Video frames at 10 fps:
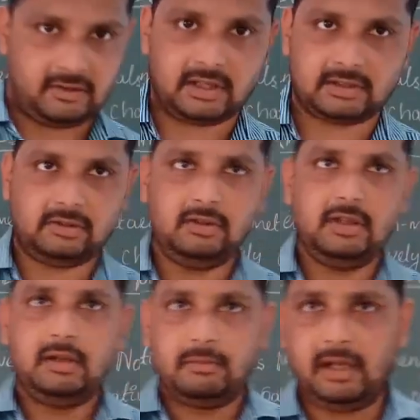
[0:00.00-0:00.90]
also,
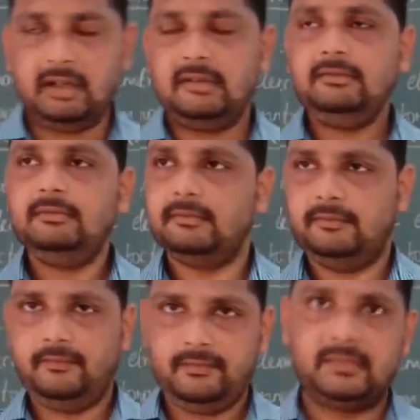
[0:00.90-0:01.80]
but
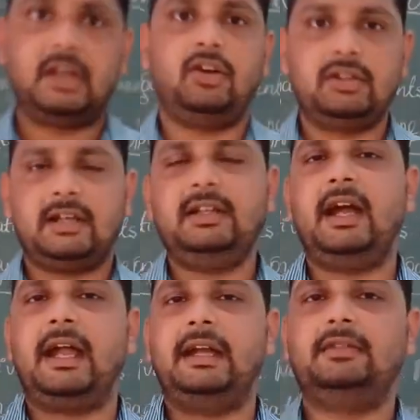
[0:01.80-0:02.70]
on the other
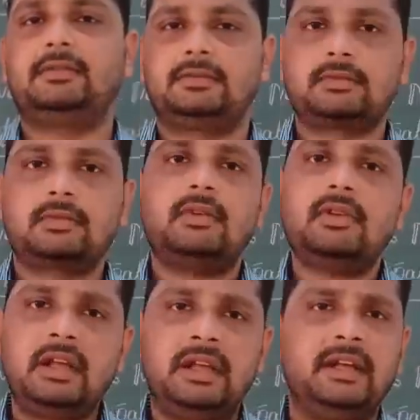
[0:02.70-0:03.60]
hand,
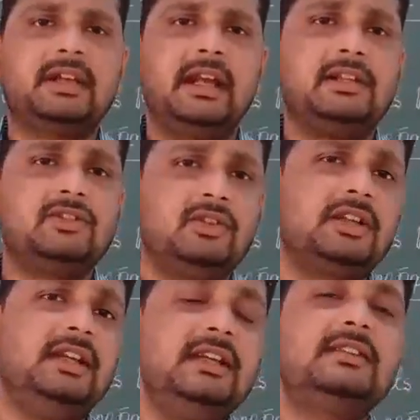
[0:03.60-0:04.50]
it can also
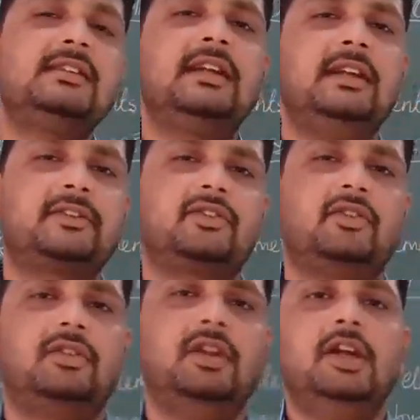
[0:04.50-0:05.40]
release an
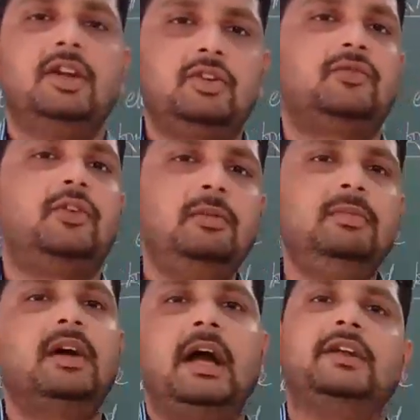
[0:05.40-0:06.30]
electron to
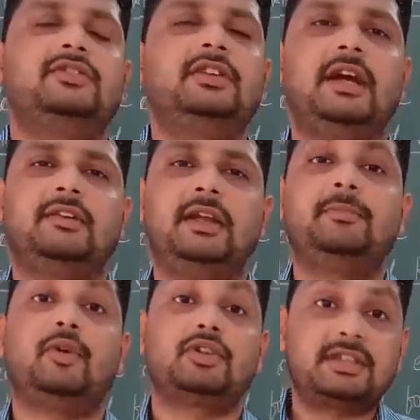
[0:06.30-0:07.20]
form hydrogen ion, a
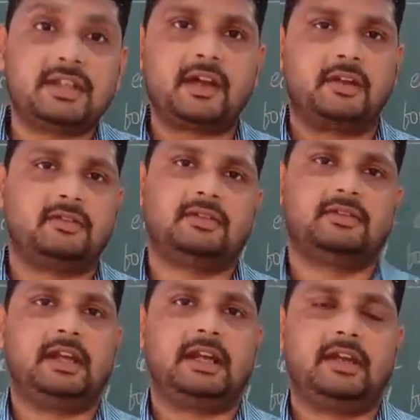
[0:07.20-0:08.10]
positive ion,
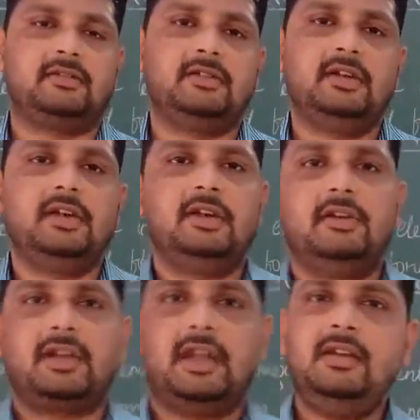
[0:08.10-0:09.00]
cation.
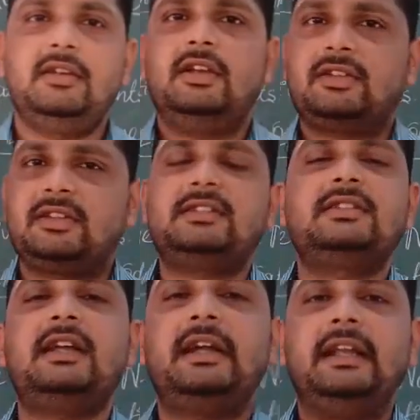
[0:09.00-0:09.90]
Okay, so this is
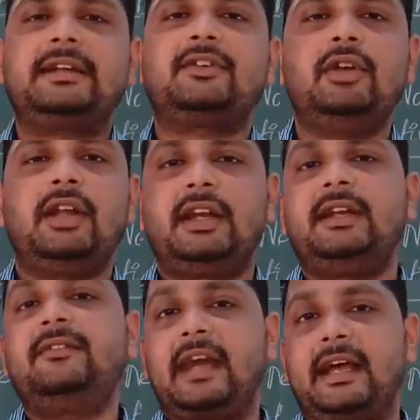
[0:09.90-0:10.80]
the
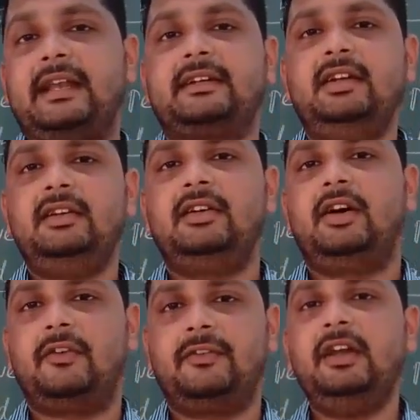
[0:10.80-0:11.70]
electronegative character
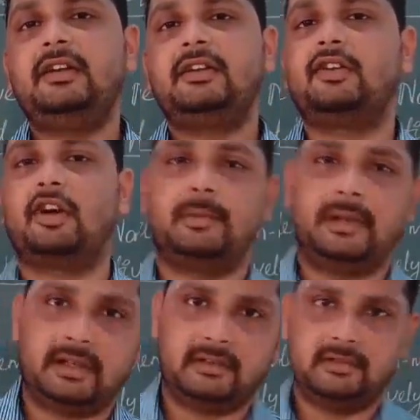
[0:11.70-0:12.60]
of a nonmetal.